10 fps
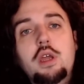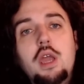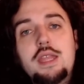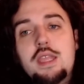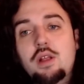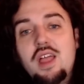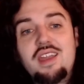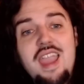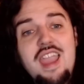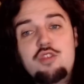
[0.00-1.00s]
And they're like,
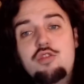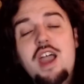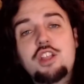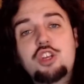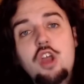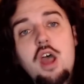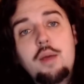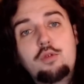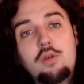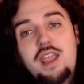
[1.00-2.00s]
hey, you got the
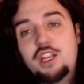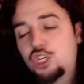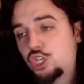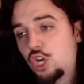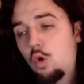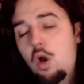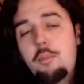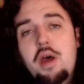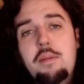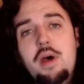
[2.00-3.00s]
job. Great. Show up
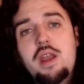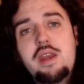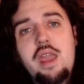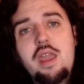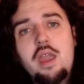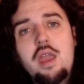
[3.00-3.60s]
on Monday.